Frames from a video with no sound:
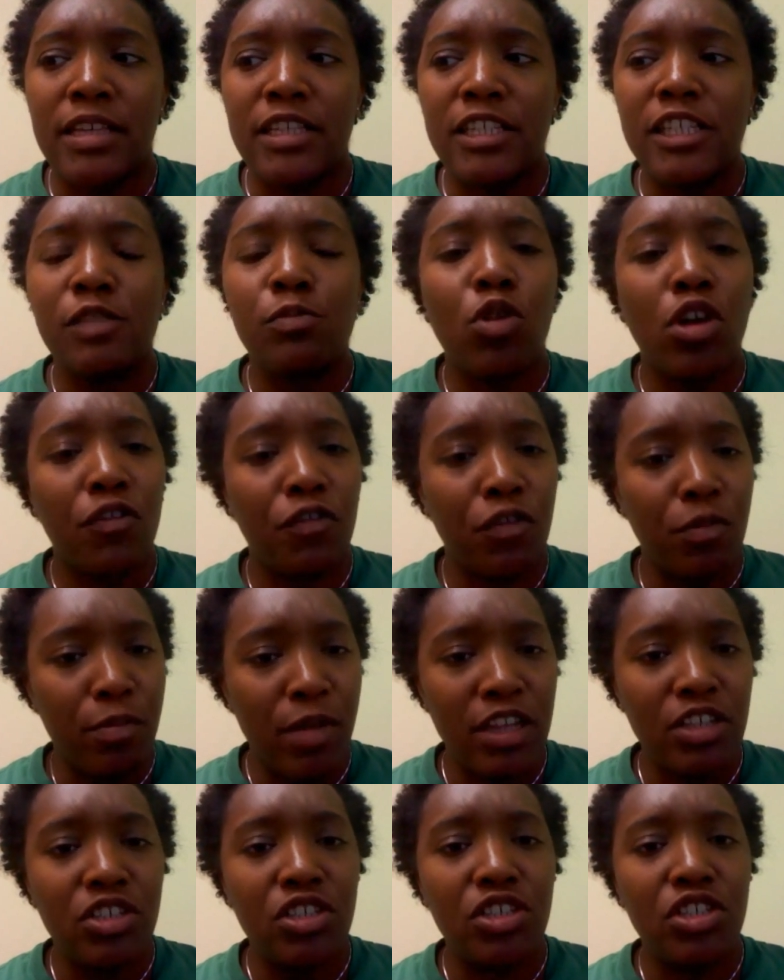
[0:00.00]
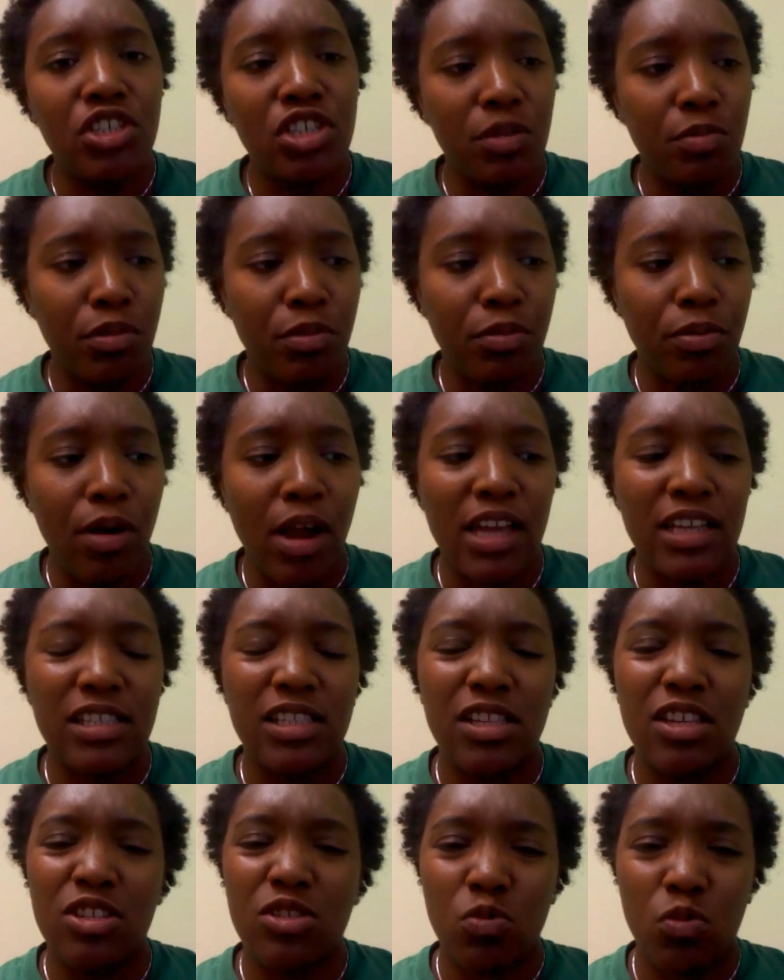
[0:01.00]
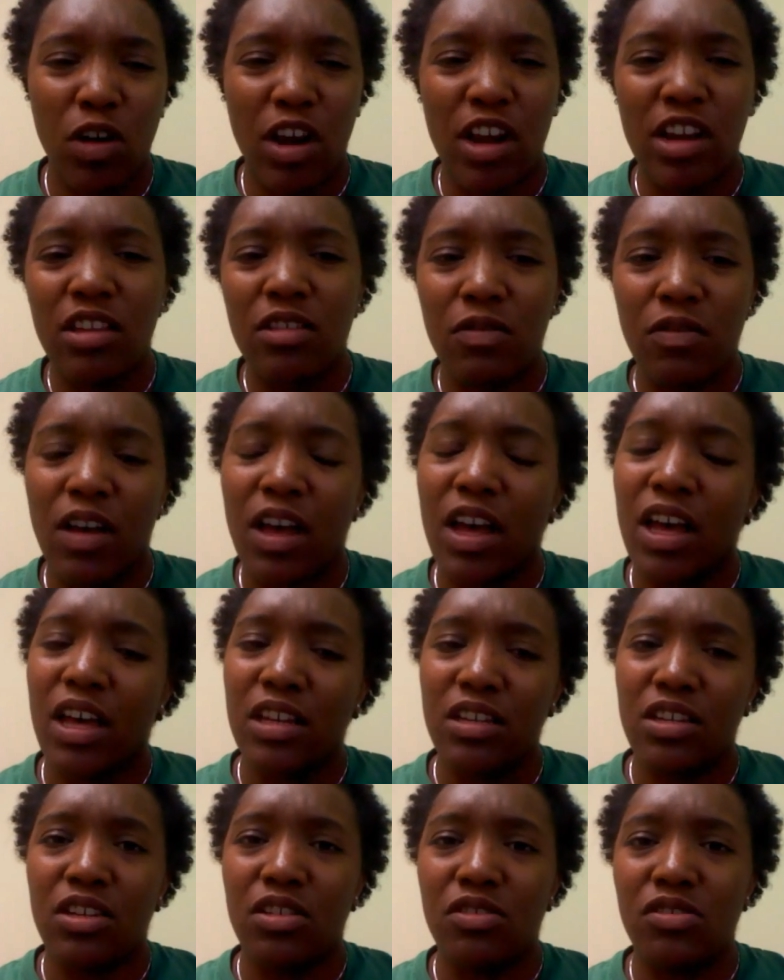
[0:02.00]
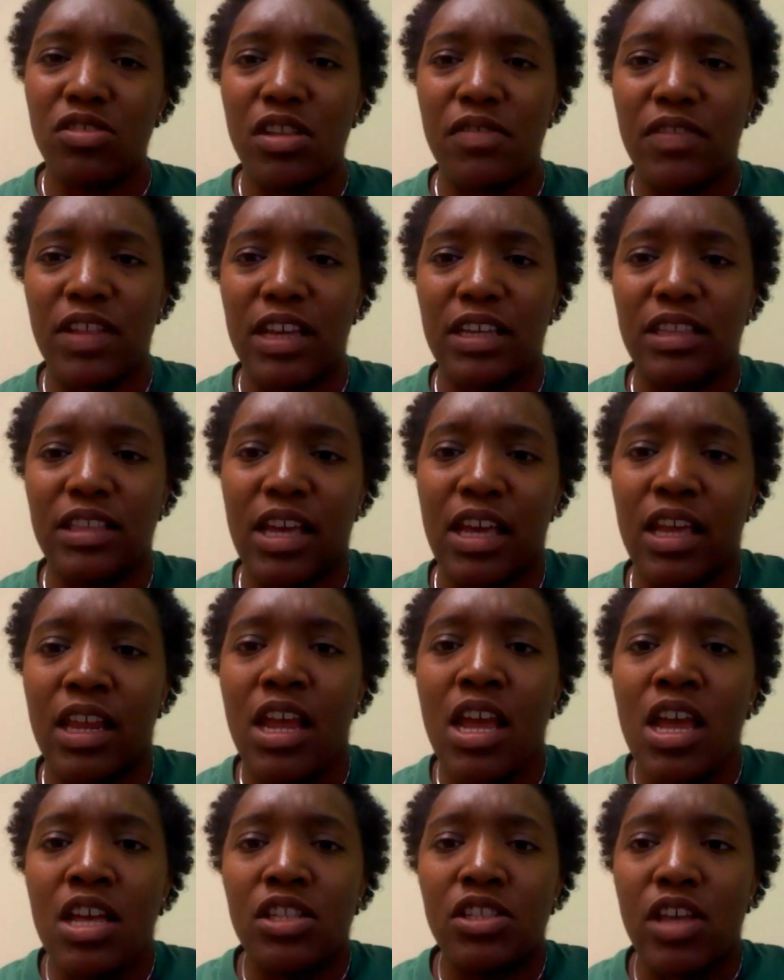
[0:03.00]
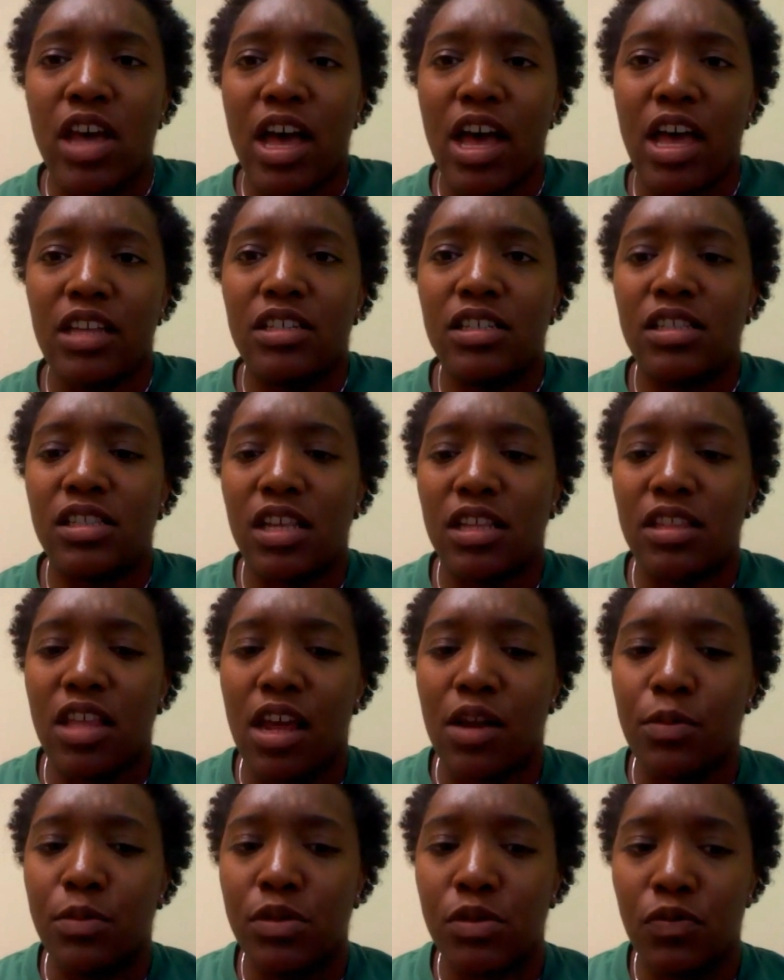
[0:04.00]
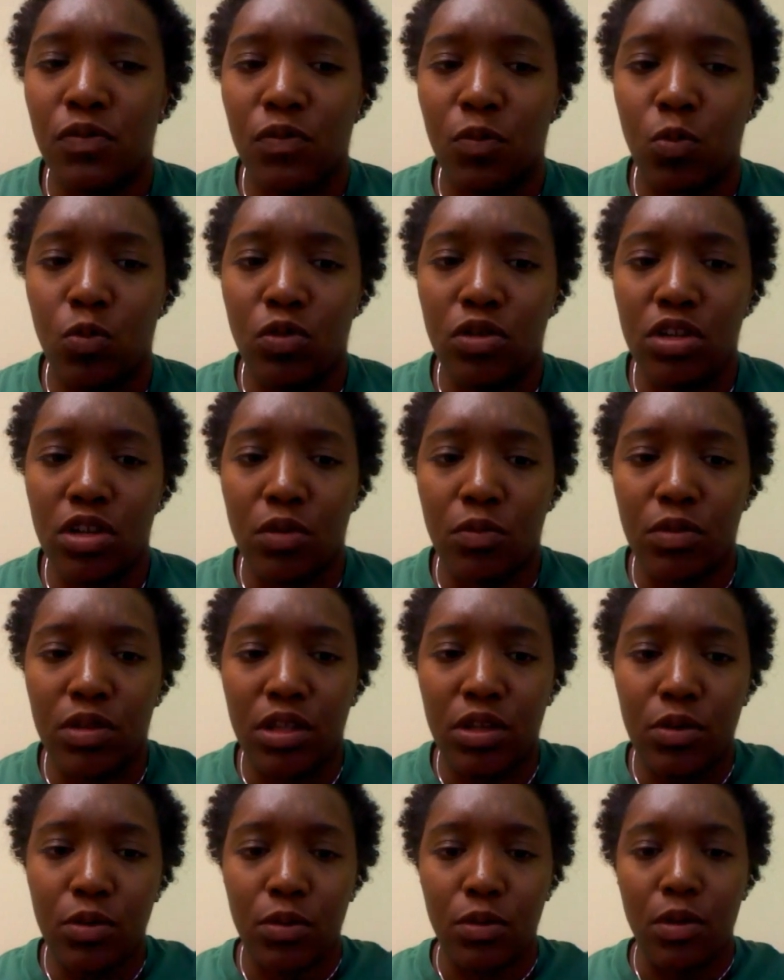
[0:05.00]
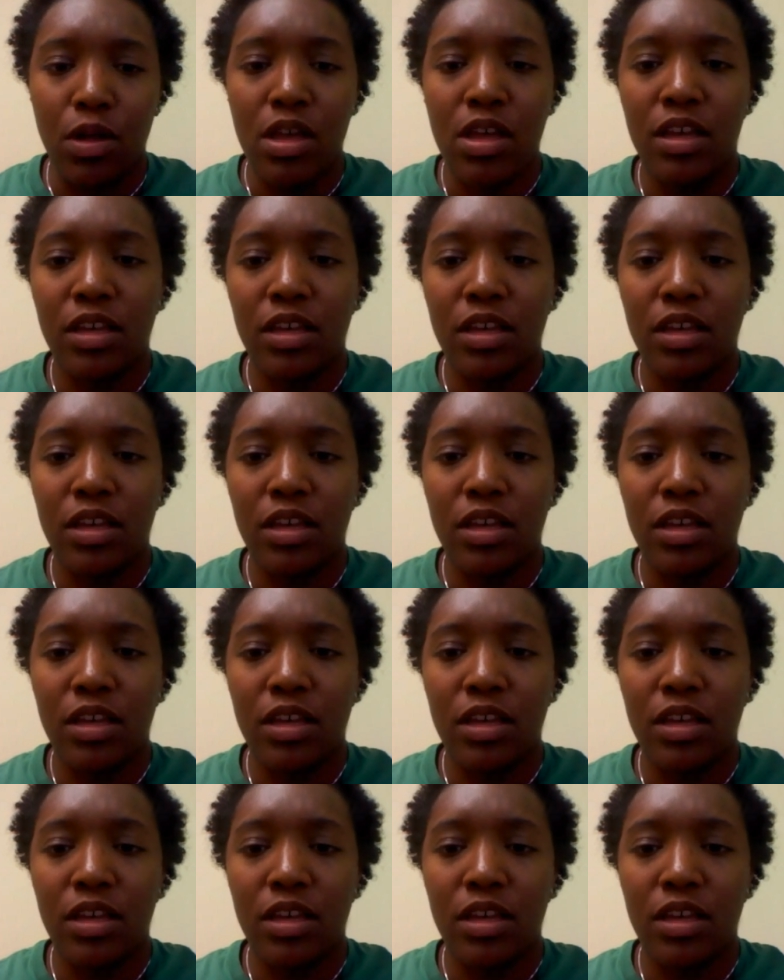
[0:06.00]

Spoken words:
just more information, cheaper price. So it's where you find, stuff like that. So I thought it was, really cool.